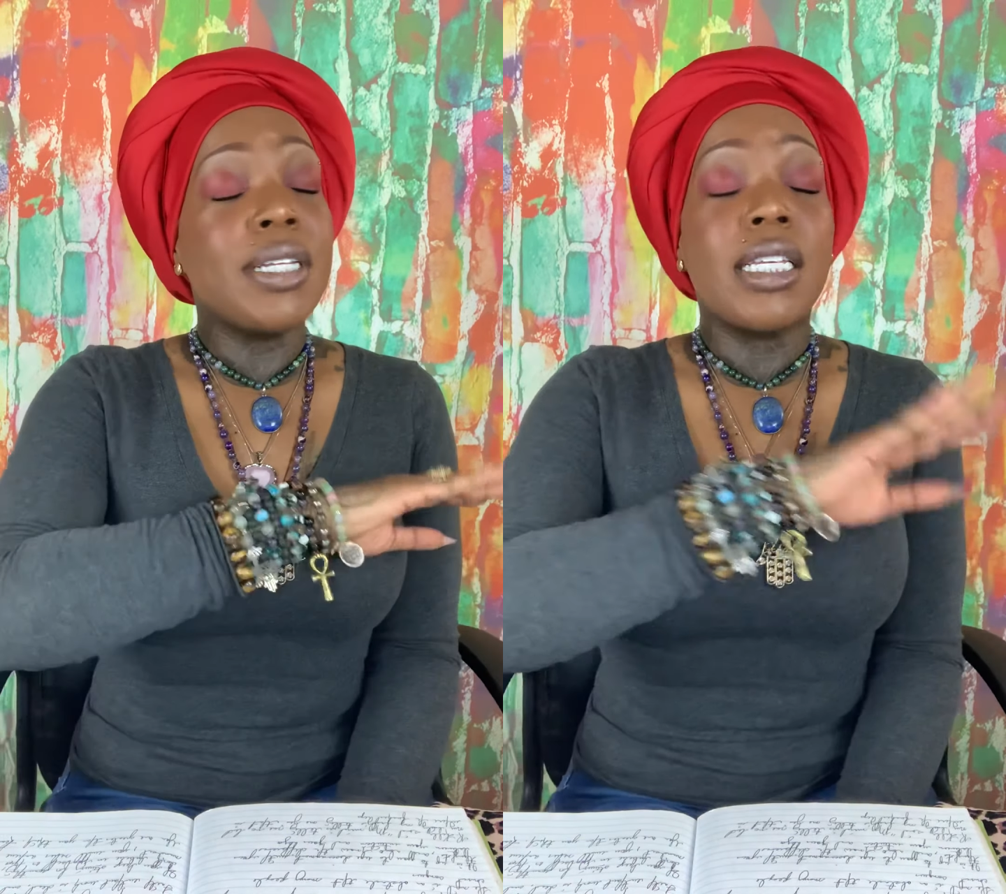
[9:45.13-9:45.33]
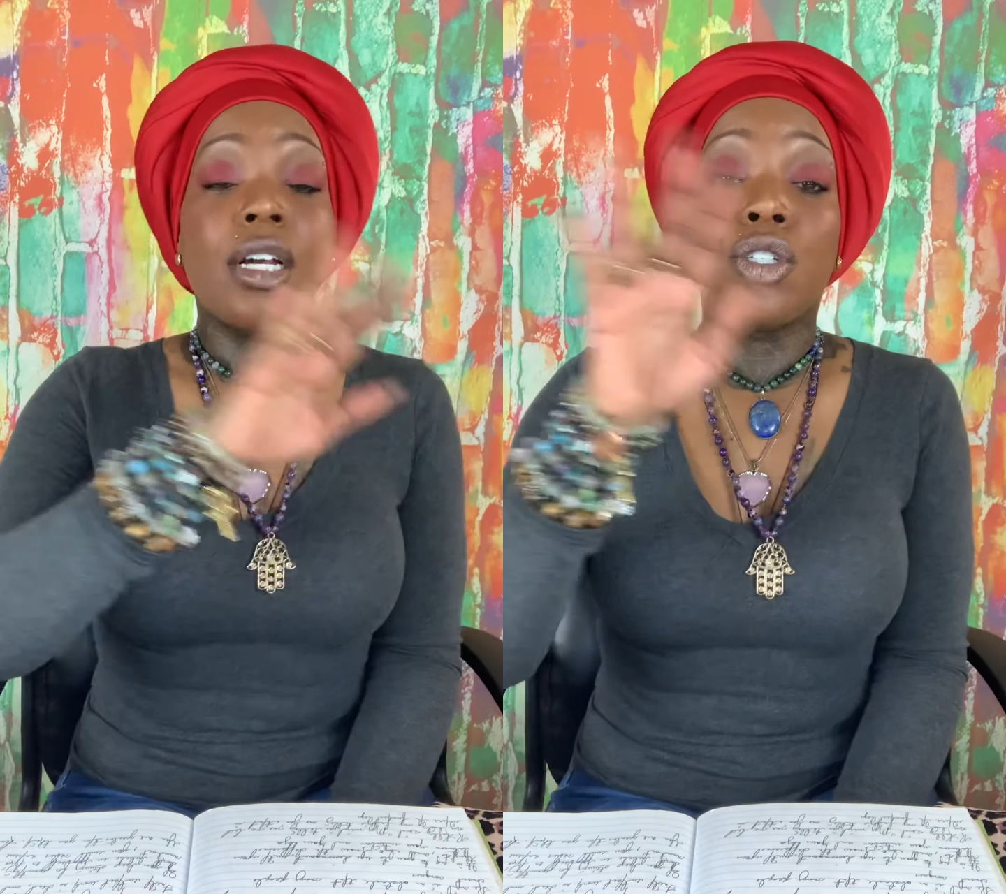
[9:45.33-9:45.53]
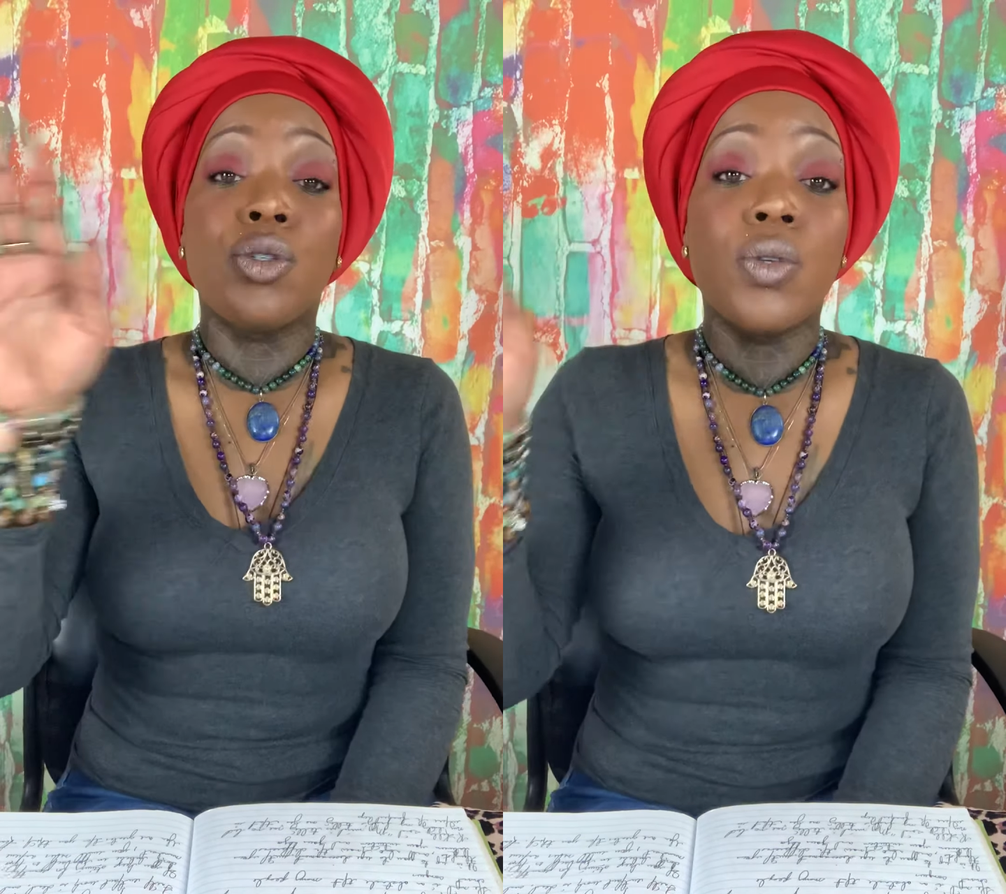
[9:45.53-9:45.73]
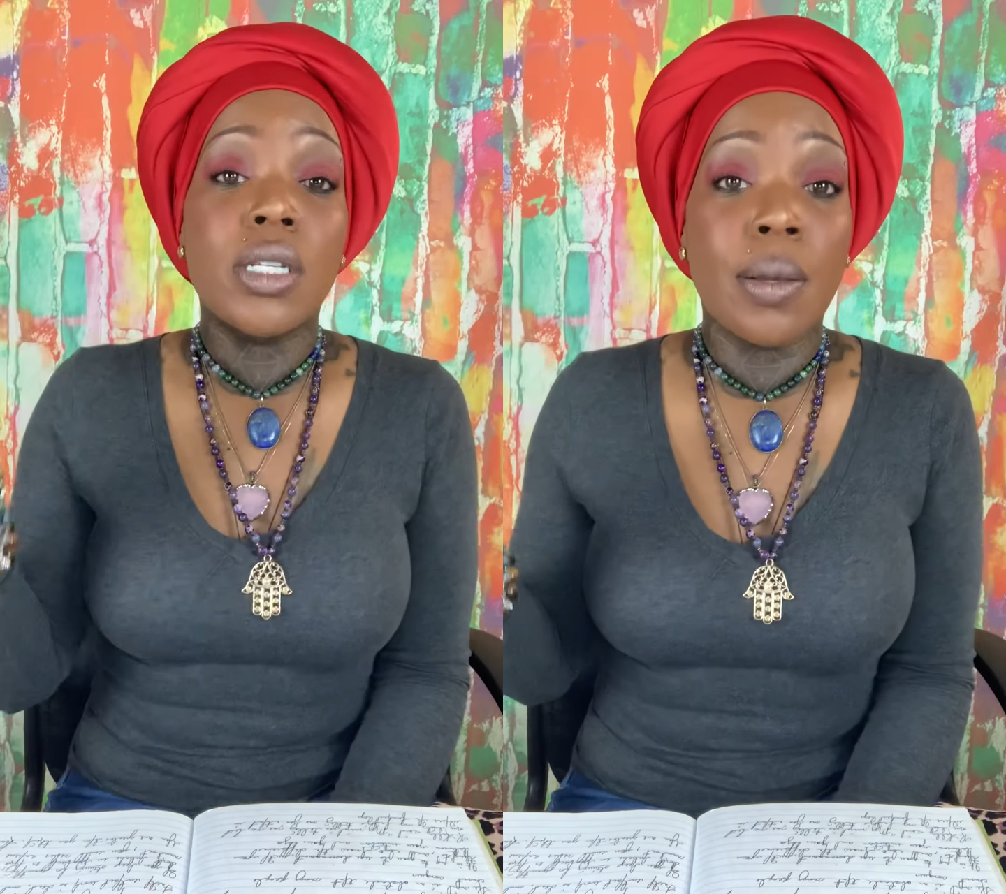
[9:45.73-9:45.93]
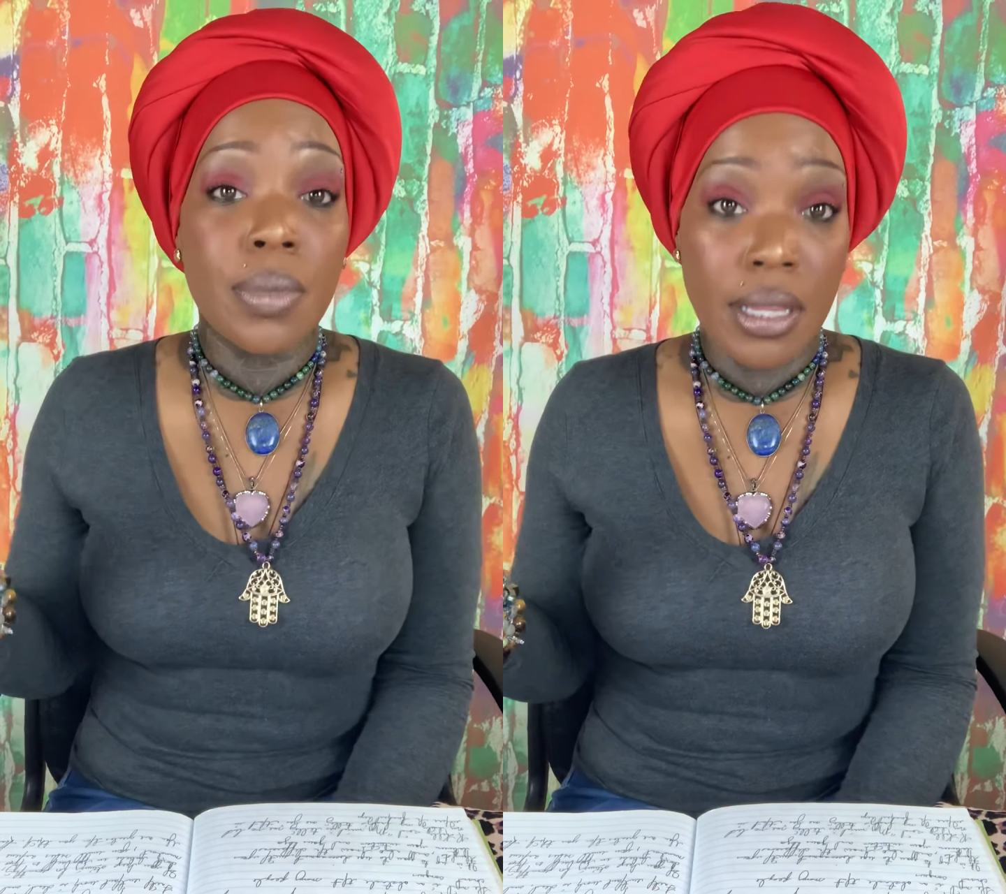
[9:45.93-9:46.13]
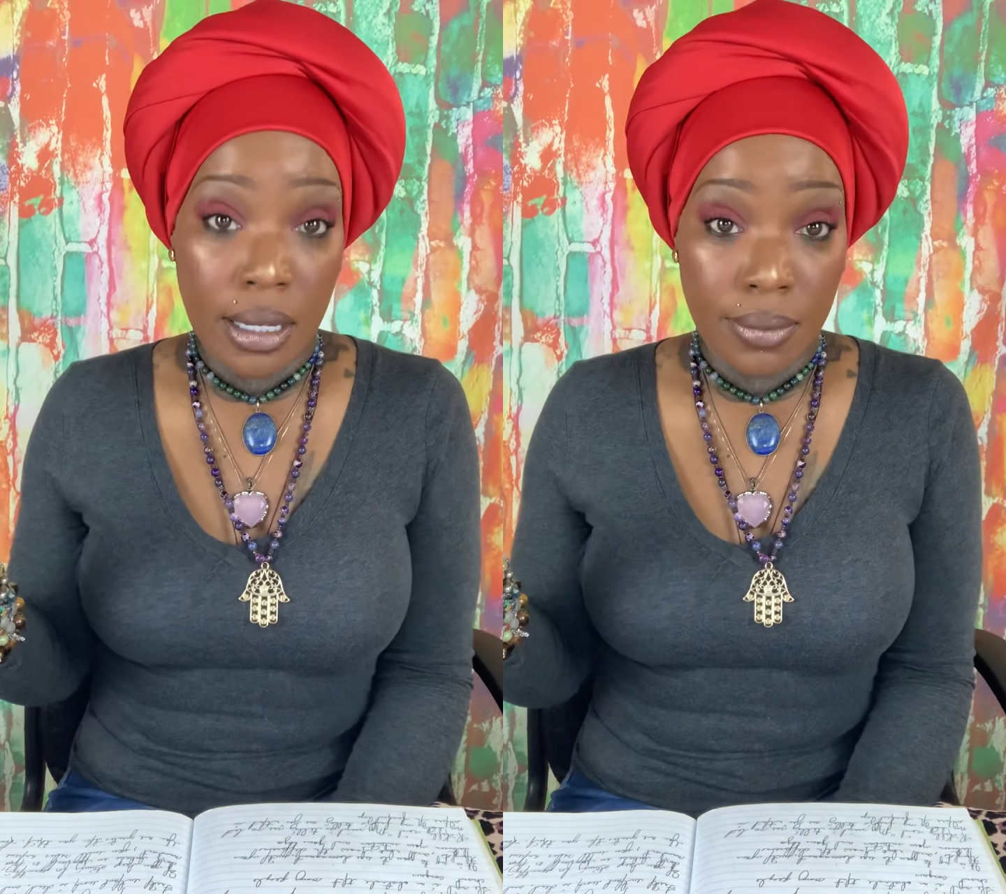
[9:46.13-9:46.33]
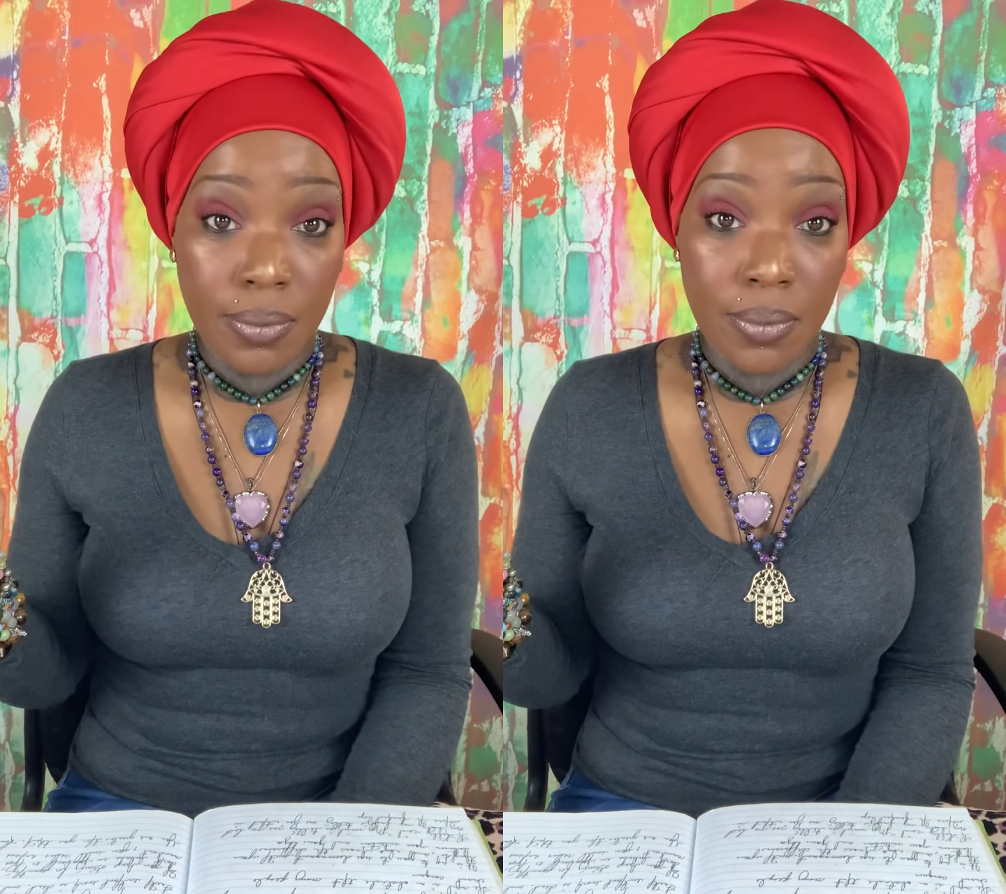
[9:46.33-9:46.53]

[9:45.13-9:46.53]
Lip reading: tell you something.